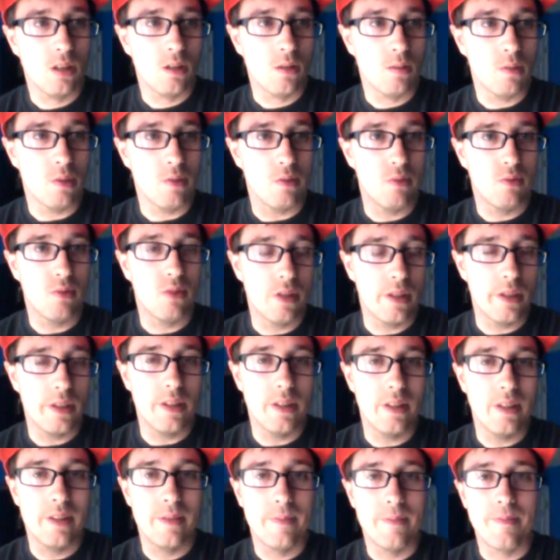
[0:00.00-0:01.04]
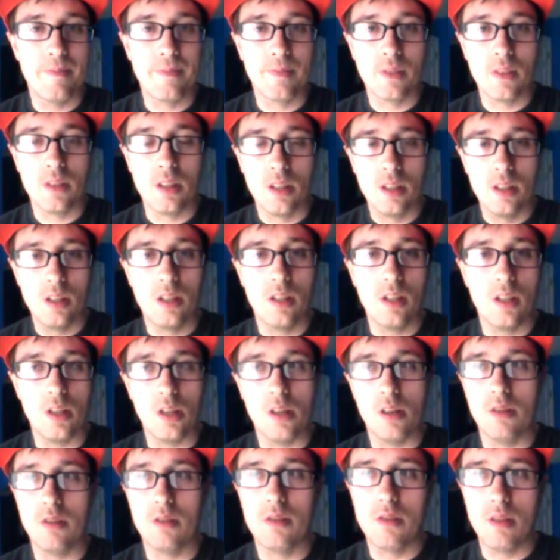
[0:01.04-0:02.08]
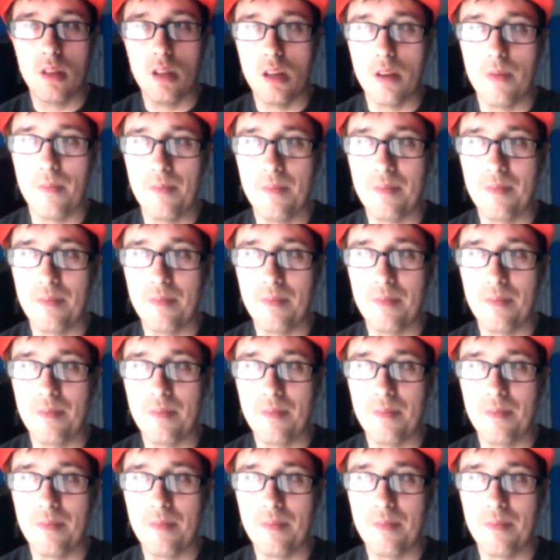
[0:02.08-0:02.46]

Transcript: my friend you know, said,